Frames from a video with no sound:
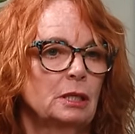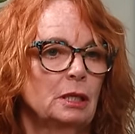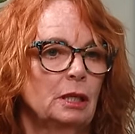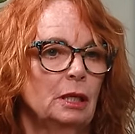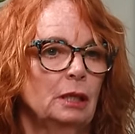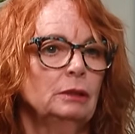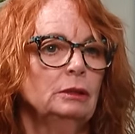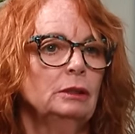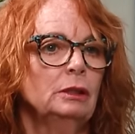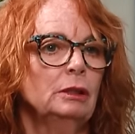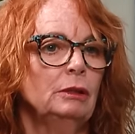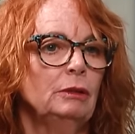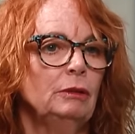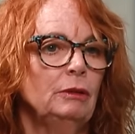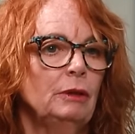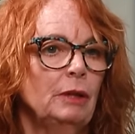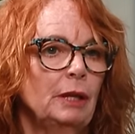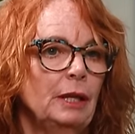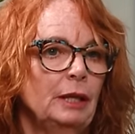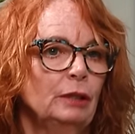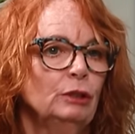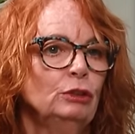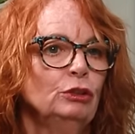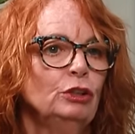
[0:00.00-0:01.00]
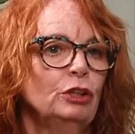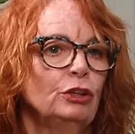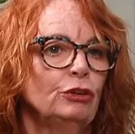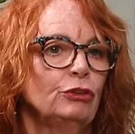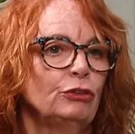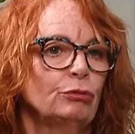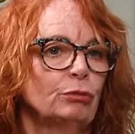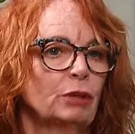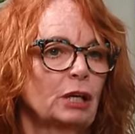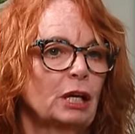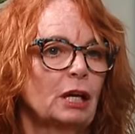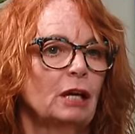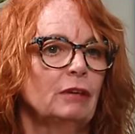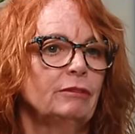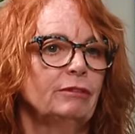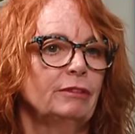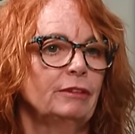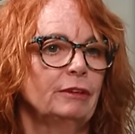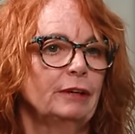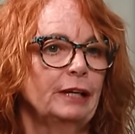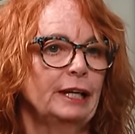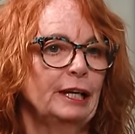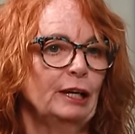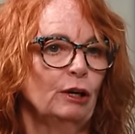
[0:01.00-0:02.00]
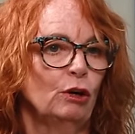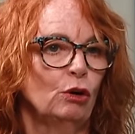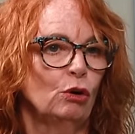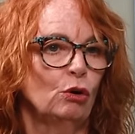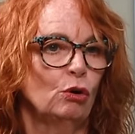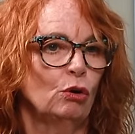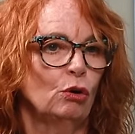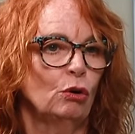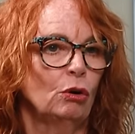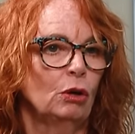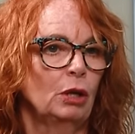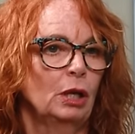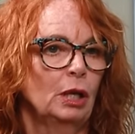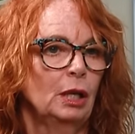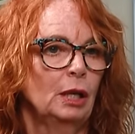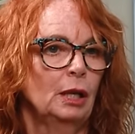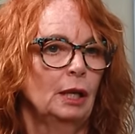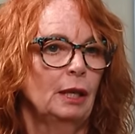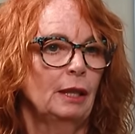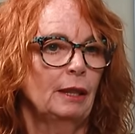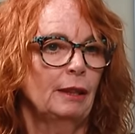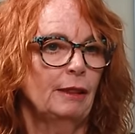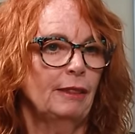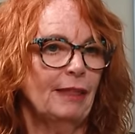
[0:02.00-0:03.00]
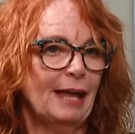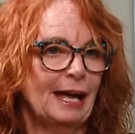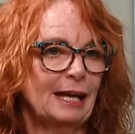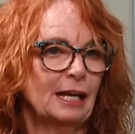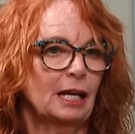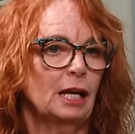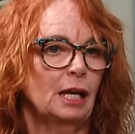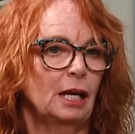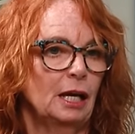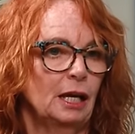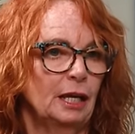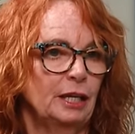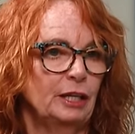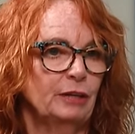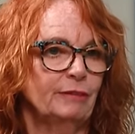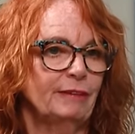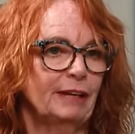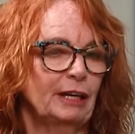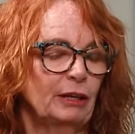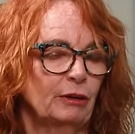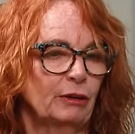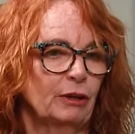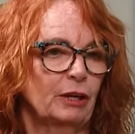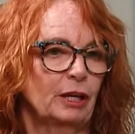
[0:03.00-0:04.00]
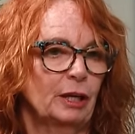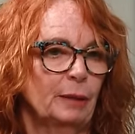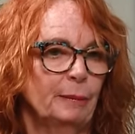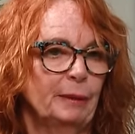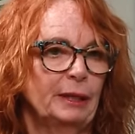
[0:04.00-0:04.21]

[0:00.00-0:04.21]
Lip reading: illness recovery or that kind of outcome.